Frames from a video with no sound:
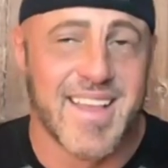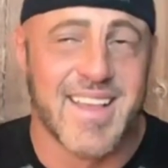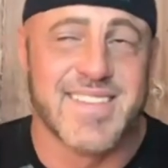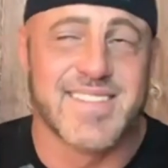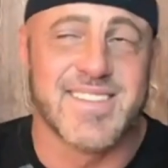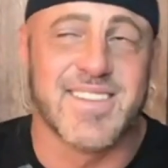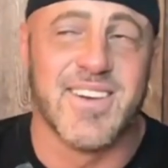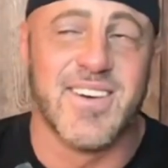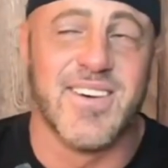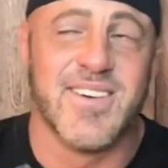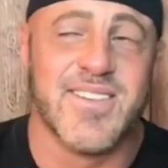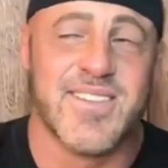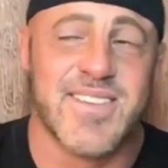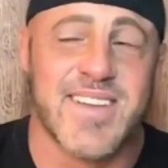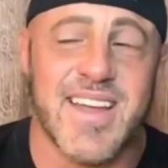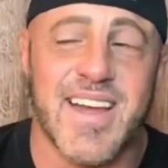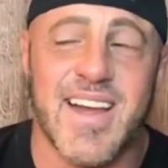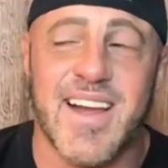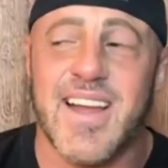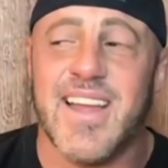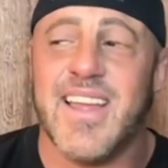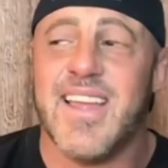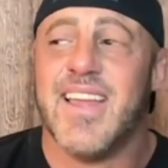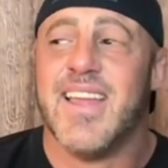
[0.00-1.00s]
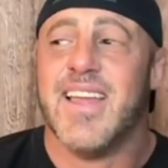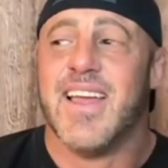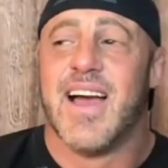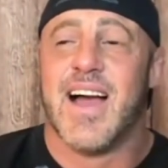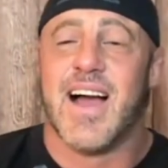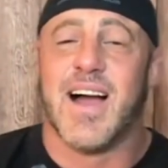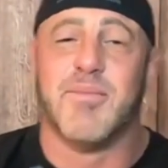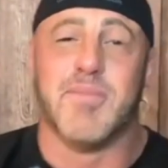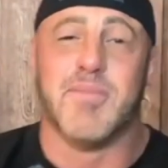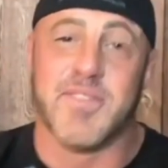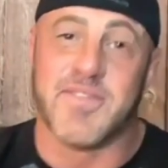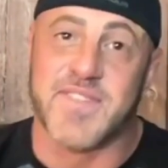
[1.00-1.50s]
So yeah,
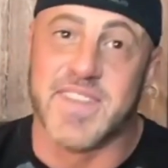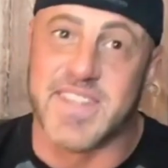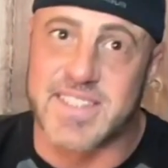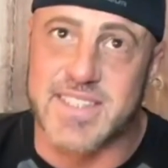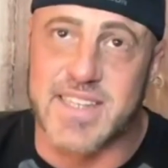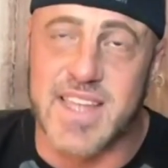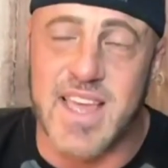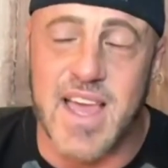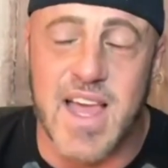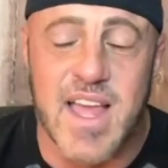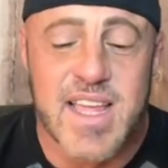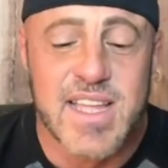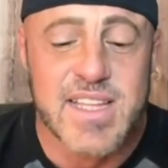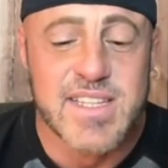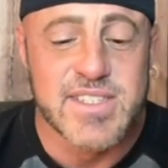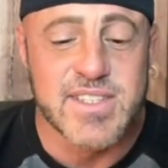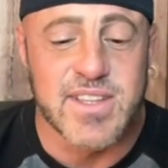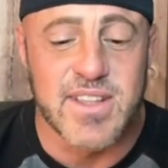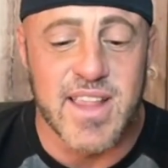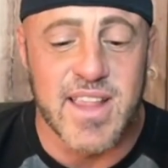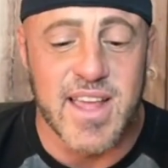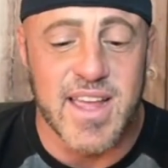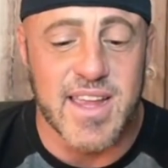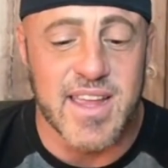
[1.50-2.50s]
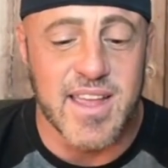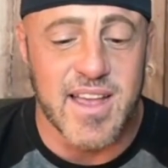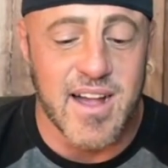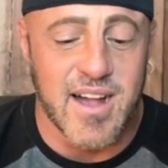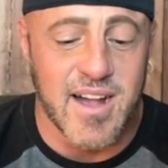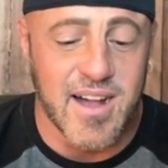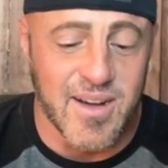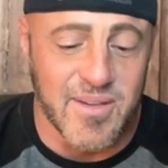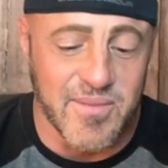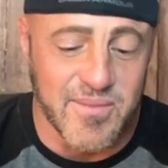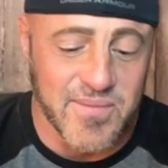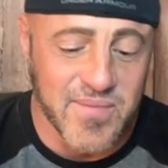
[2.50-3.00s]
I'm a fist guy. So like
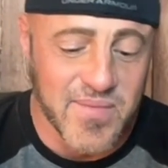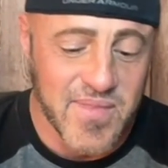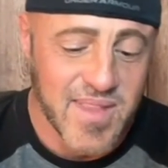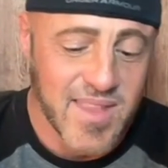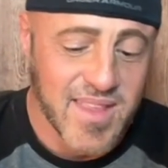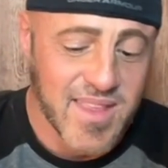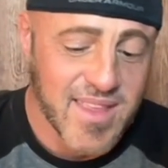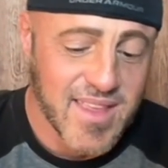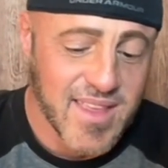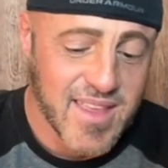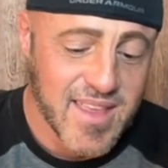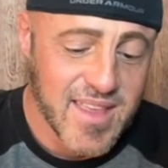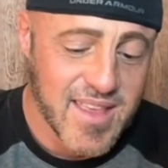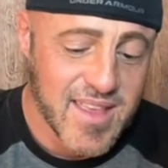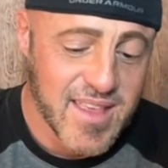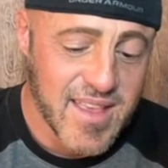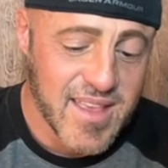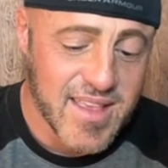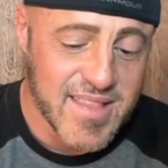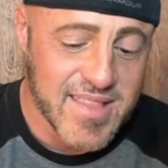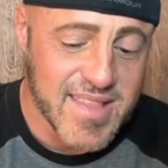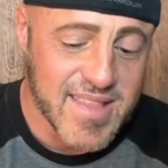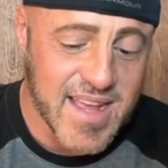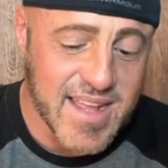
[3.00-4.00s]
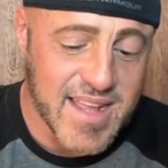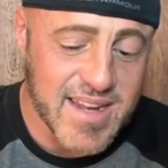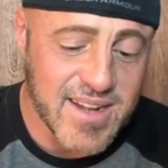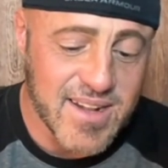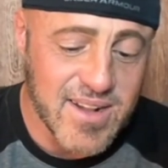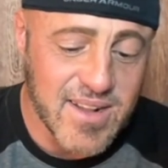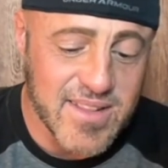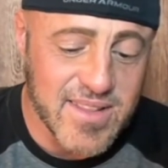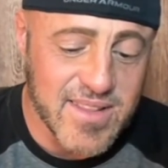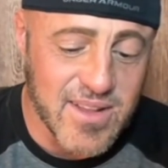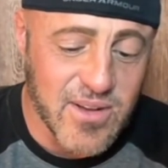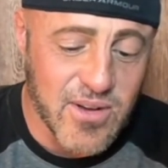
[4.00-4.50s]
um, that,
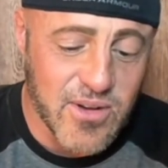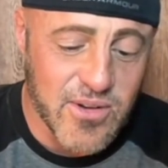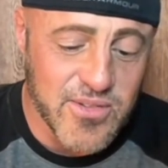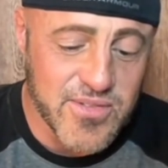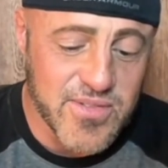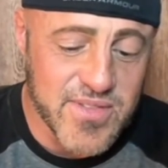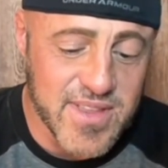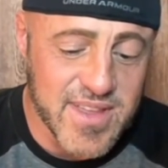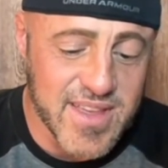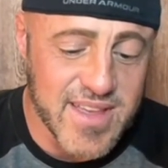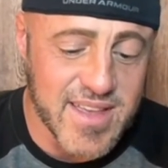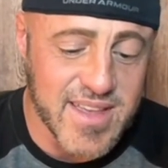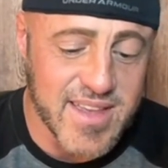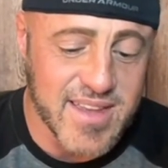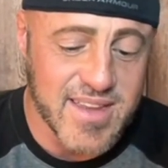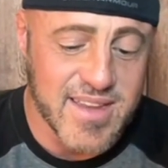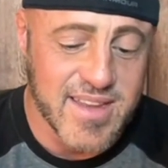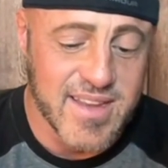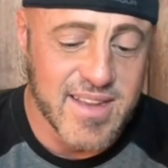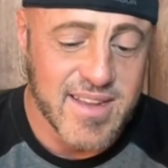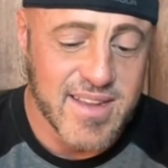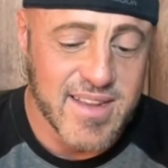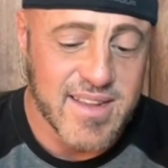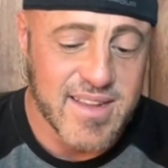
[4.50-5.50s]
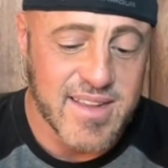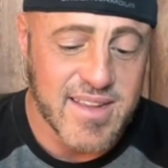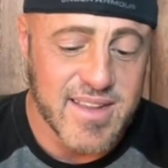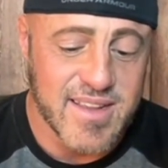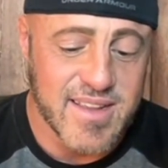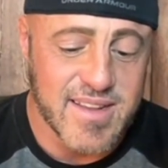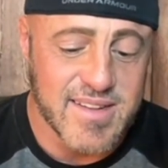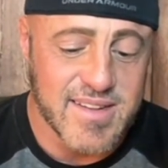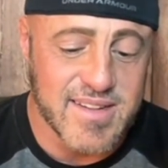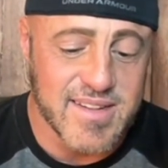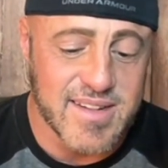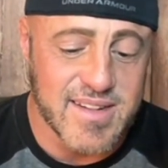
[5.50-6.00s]
the whole thing,
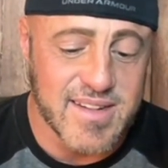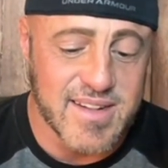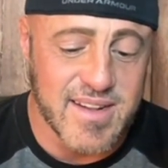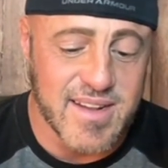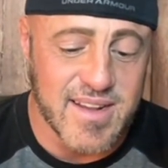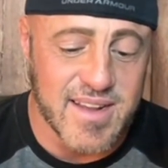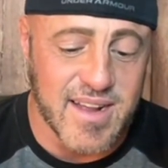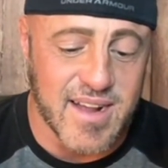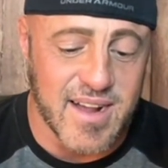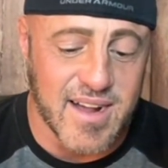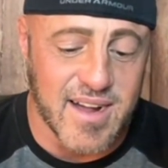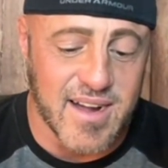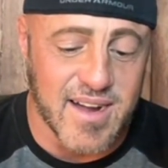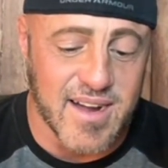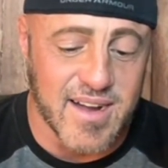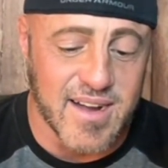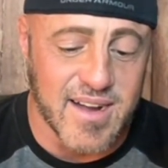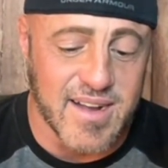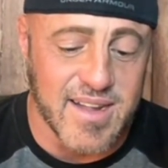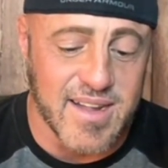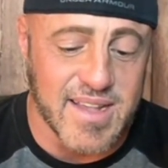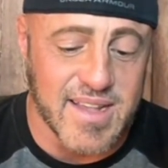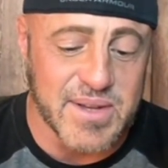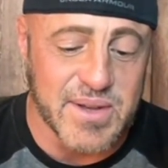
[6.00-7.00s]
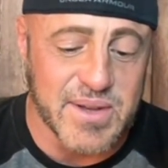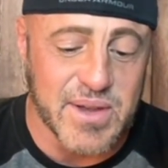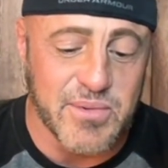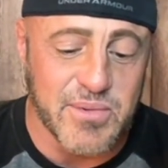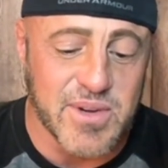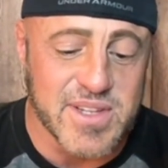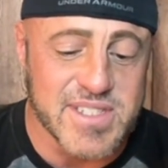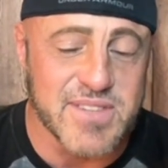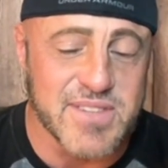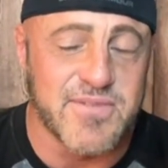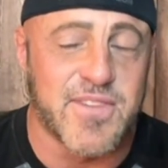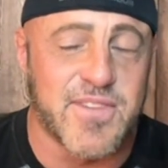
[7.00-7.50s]
uh, it, it
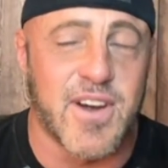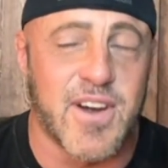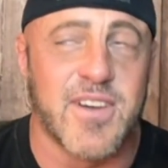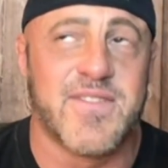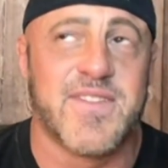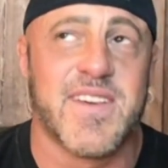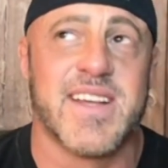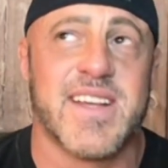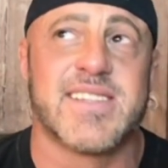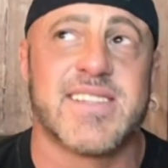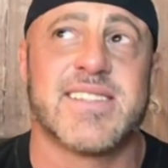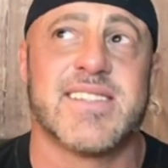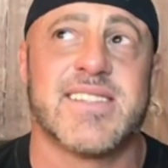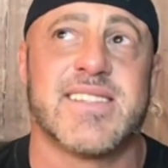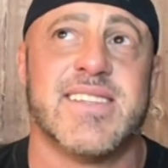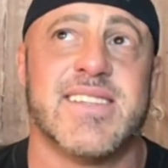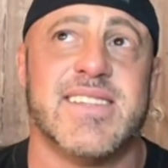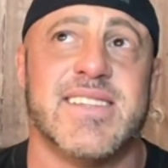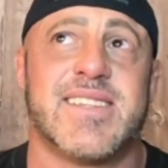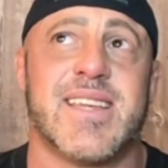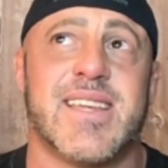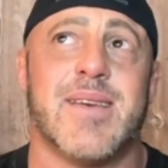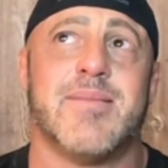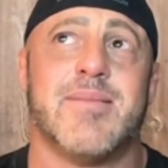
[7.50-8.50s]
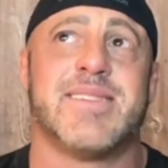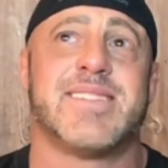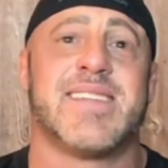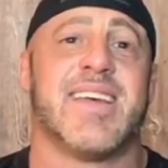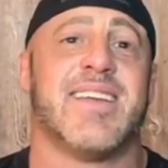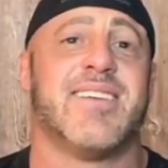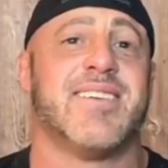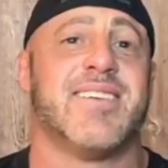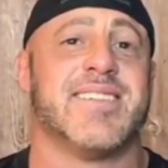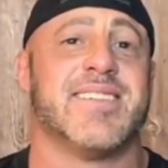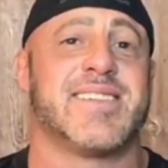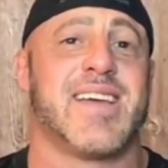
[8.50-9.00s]
wasn't far fetched to see Sami
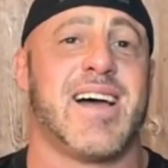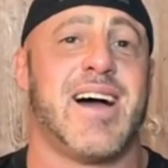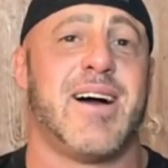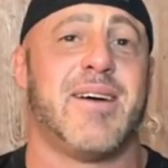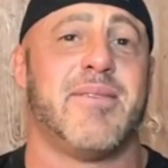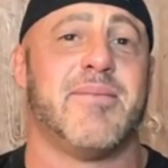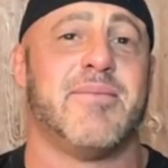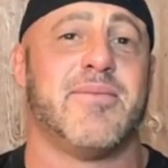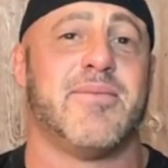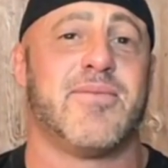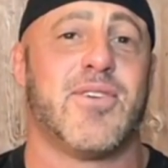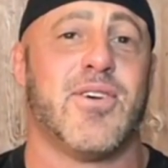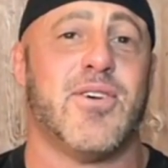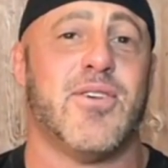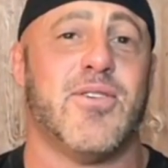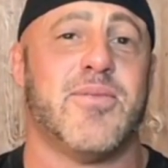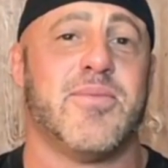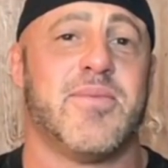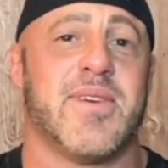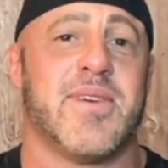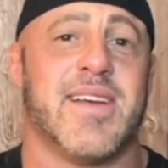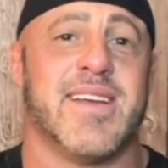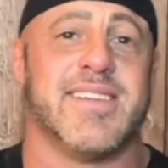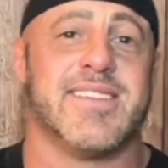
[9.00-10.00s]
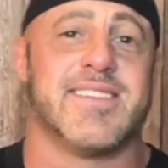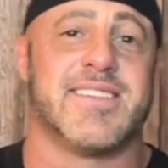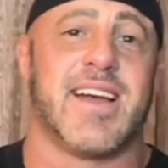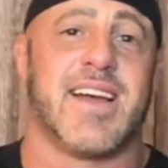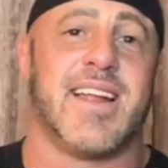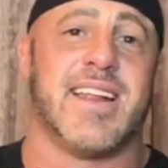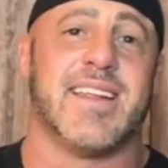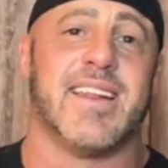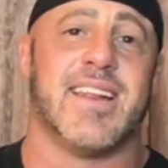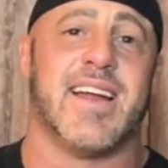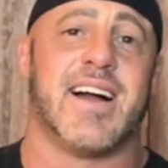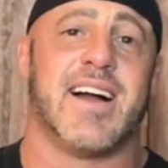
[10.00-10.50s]
Zayn on the top rope and
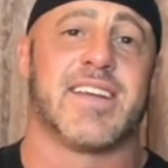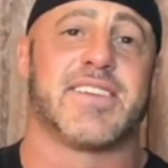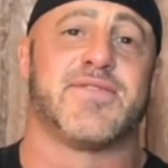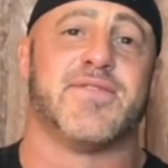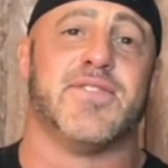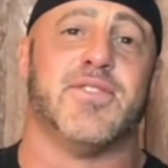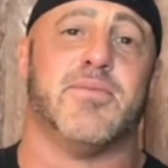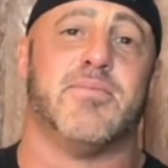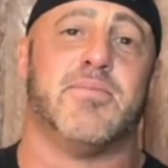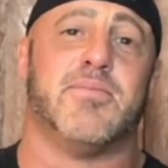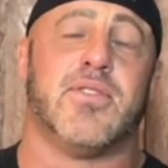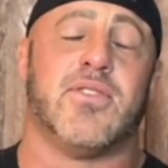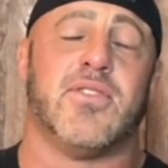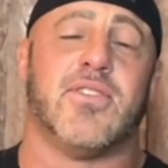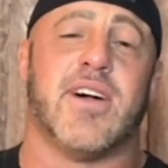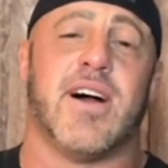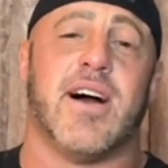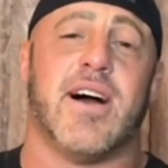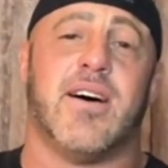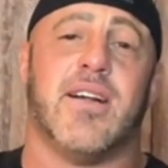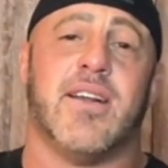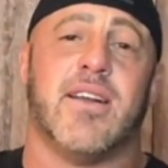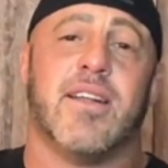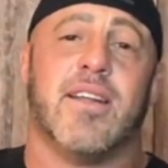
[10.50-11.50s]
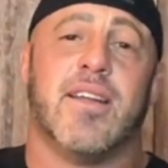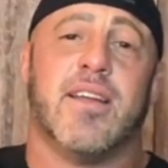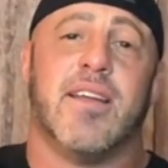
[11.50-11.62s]
Johnny Knoxville pull out